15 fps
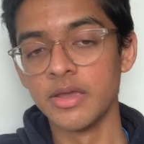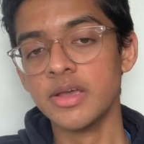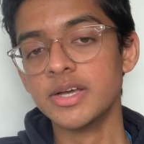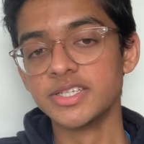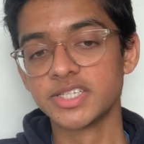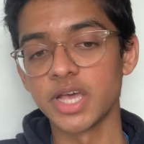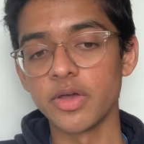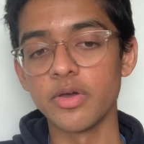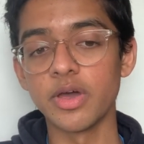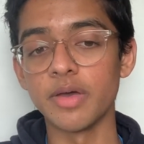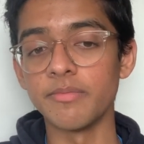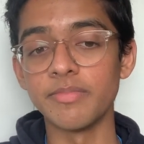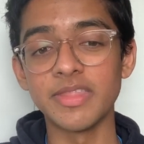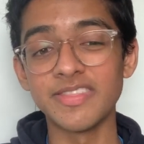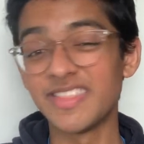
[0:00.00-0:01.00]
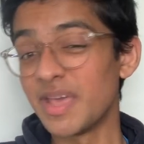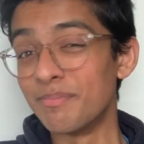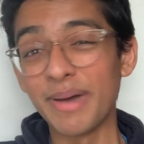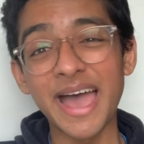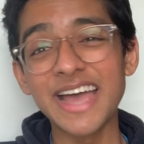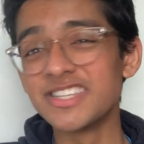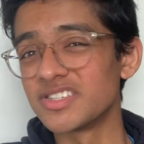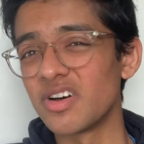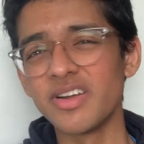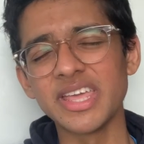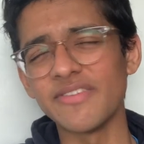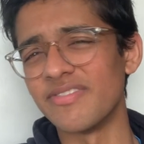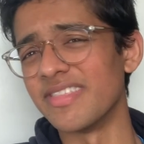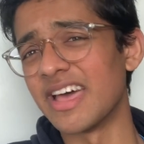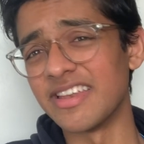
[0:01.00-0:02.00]
So their bands aren't
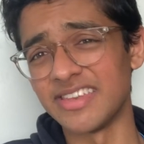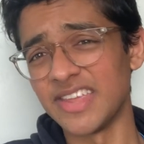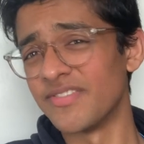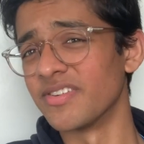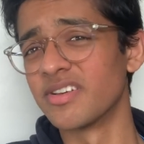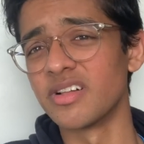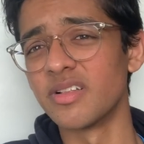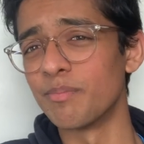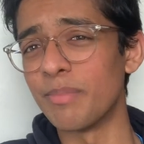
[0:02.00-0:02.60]
even that difficult.